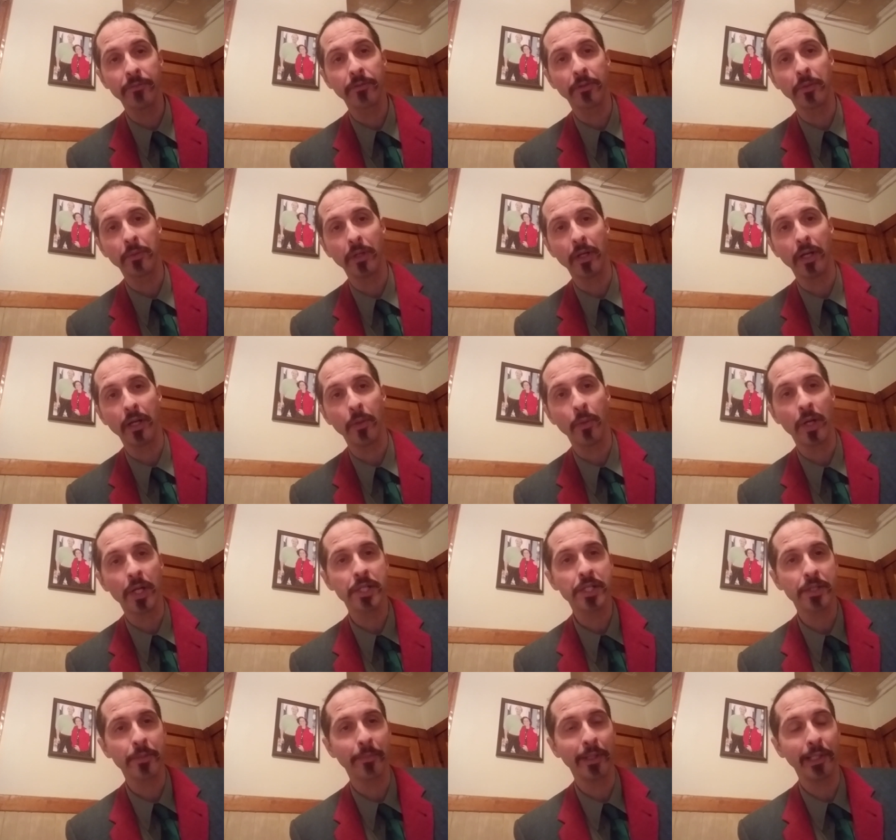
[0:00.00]
for uh,
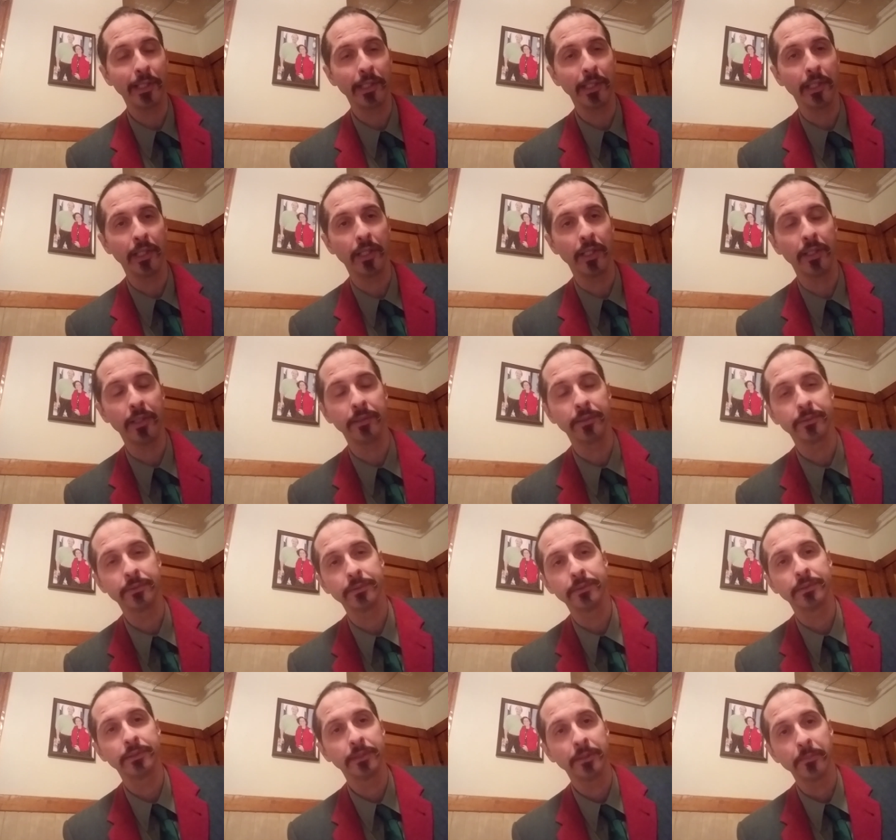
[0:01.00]
watching my uh,
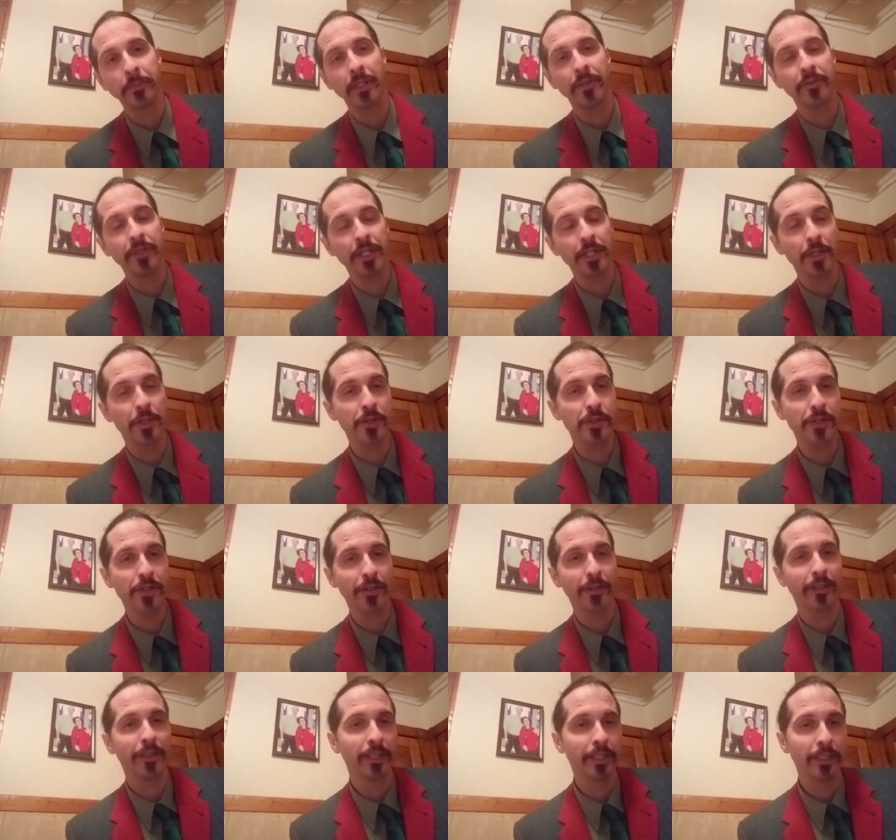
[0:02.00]
my videos.
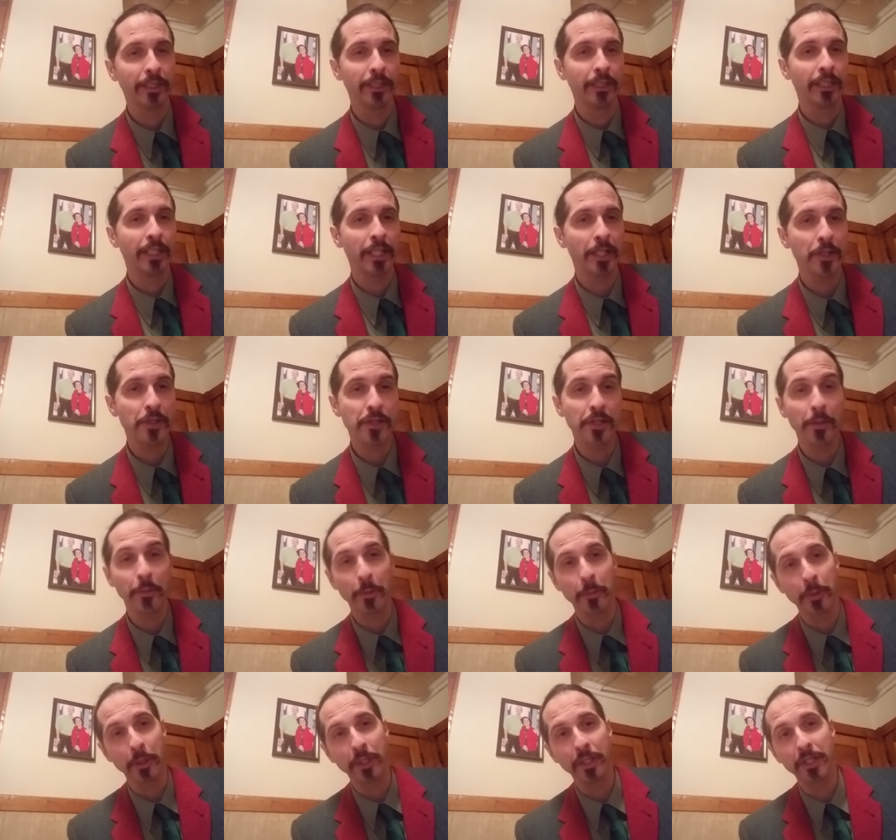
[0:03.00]
I know some of
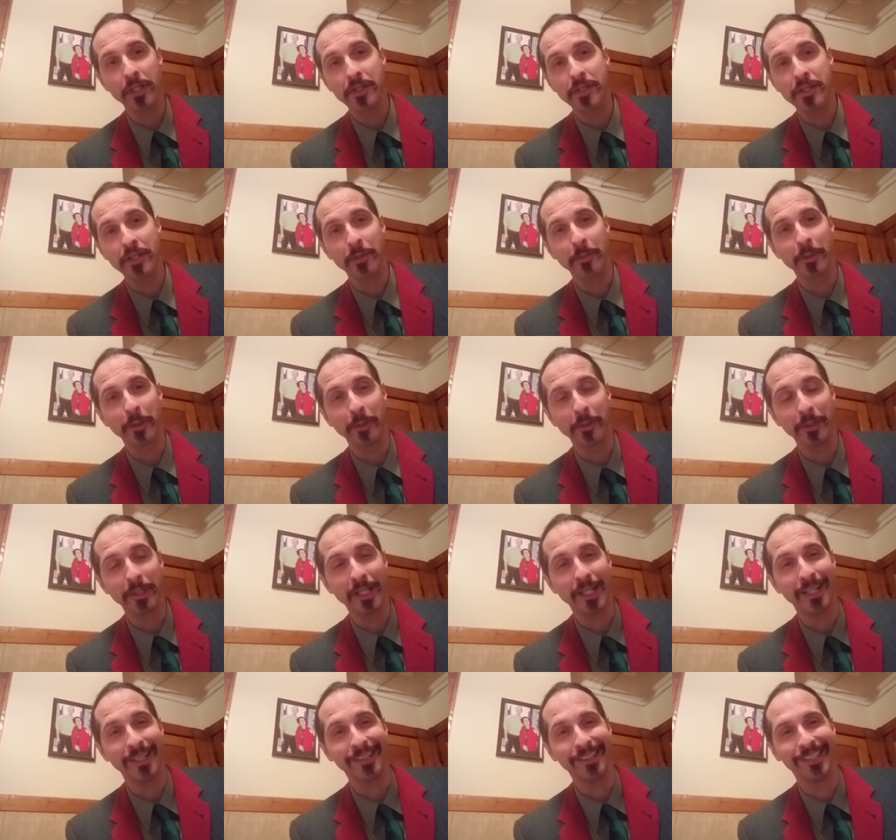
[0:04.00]
them are good and some of them
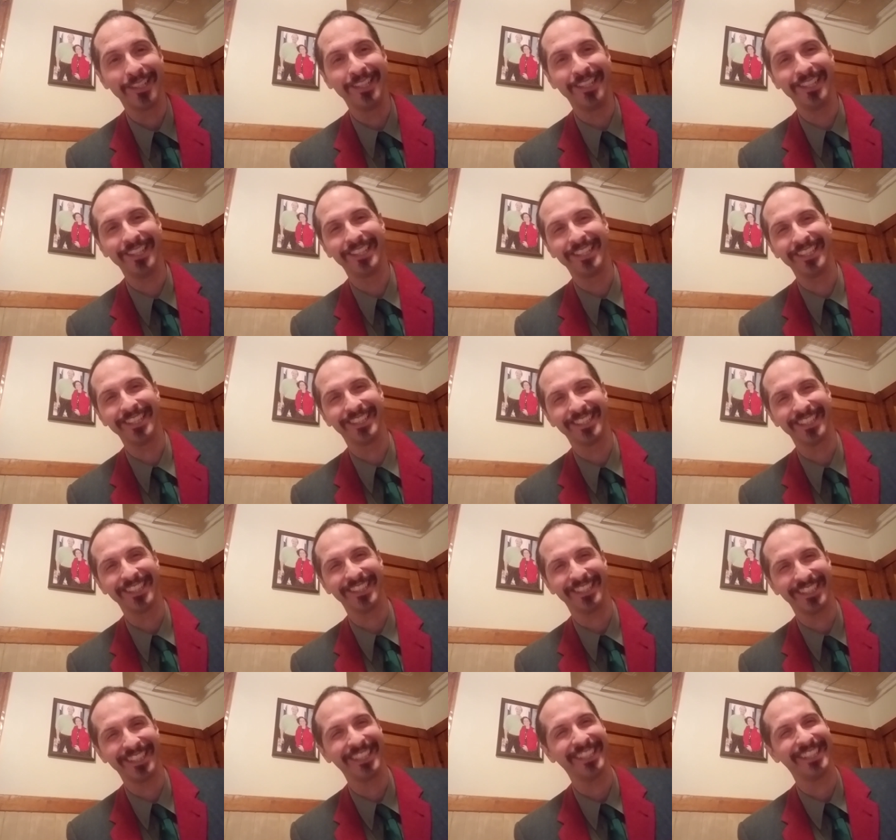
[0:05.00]
are
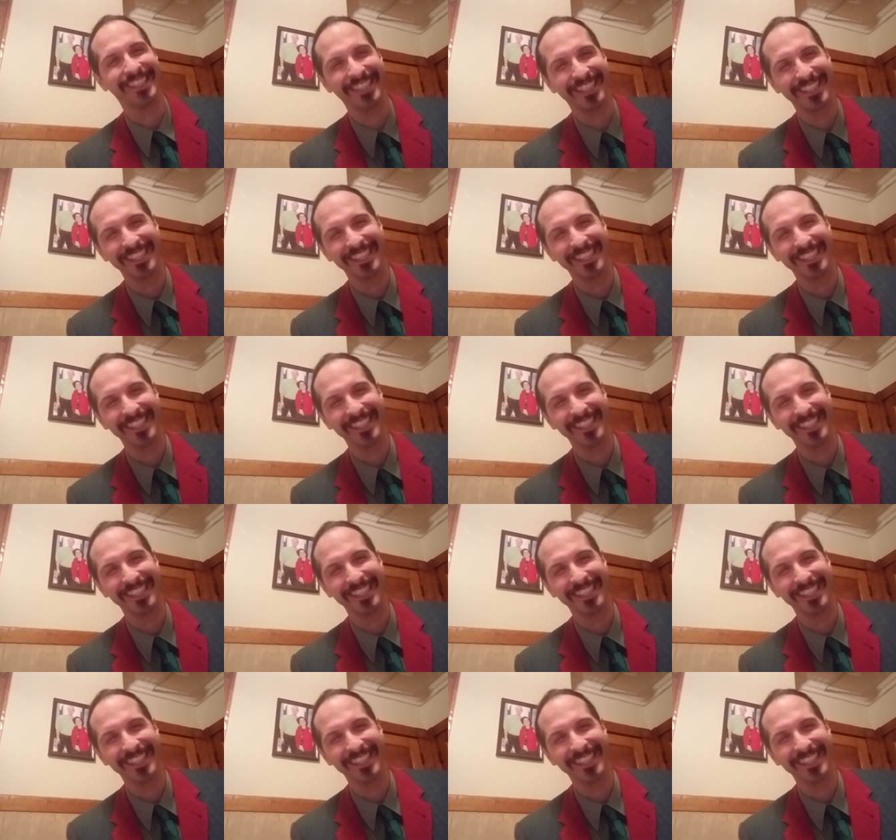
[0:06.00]
not.